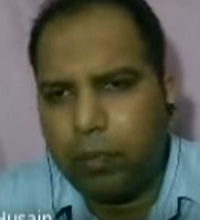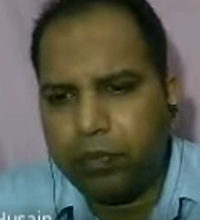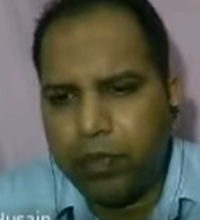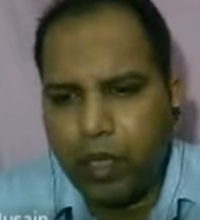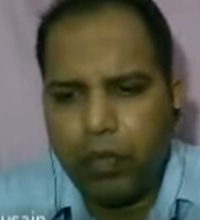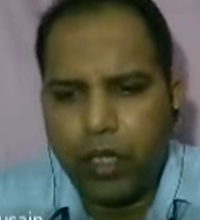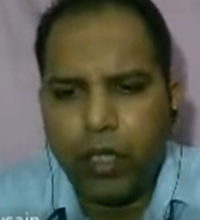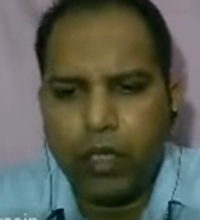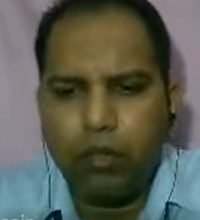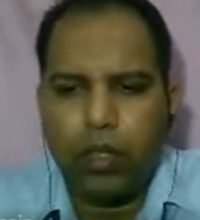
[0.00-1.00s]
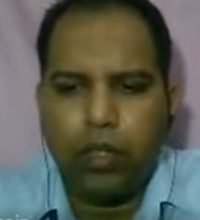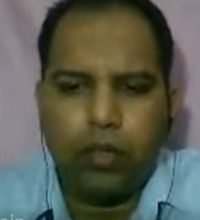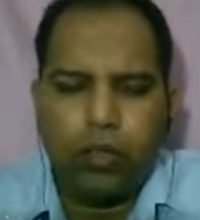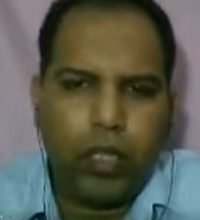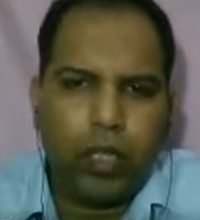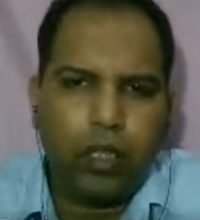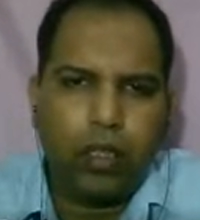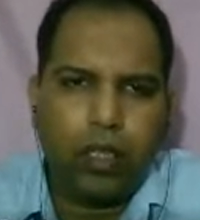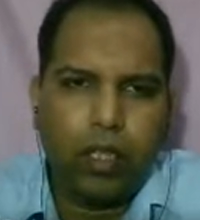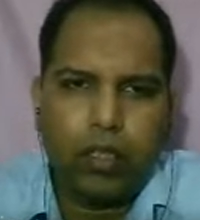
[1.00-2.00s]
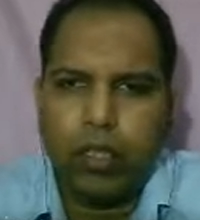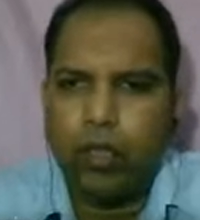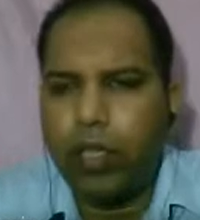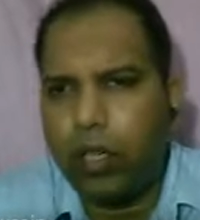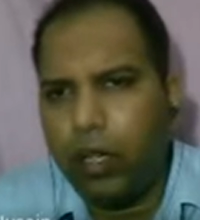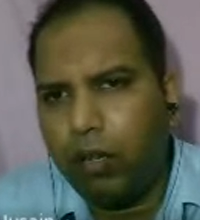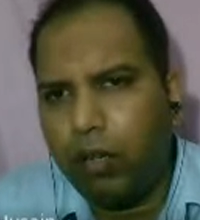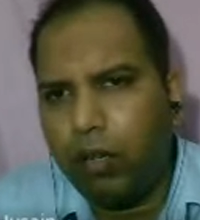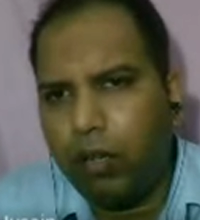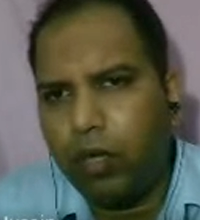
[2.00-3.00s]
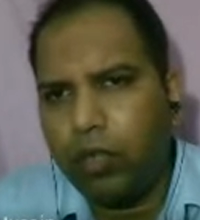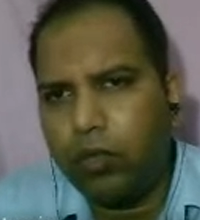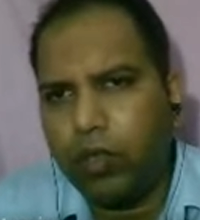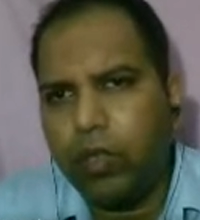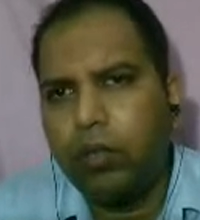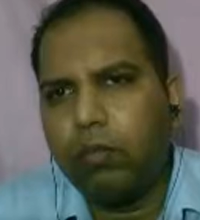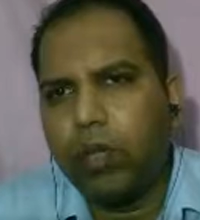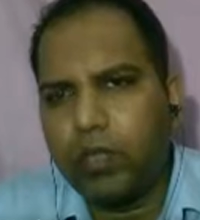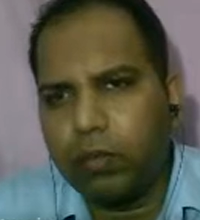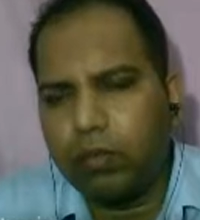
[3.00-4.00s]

every time when you are training each and every individual in basic